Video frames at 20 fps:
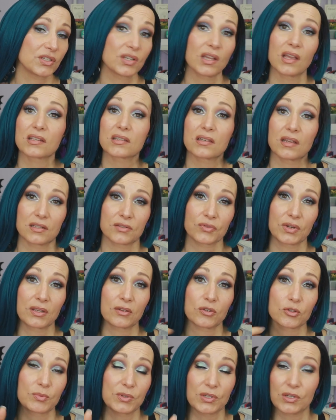She has less
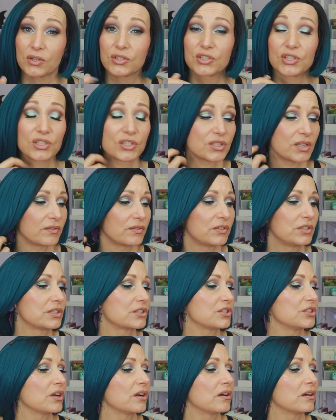wrinkles because she's seven
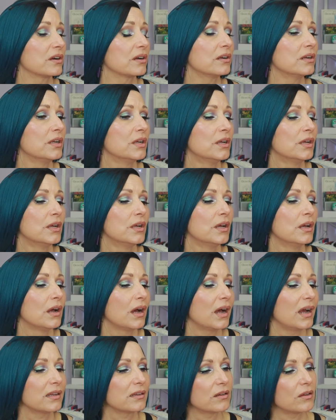years younger.
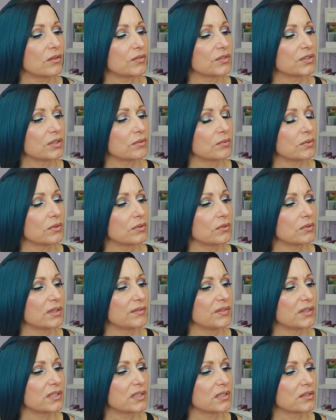I don't know if she will,
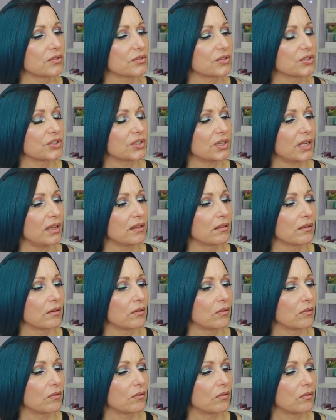if this is her shade
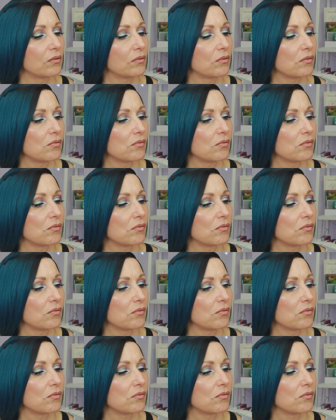though.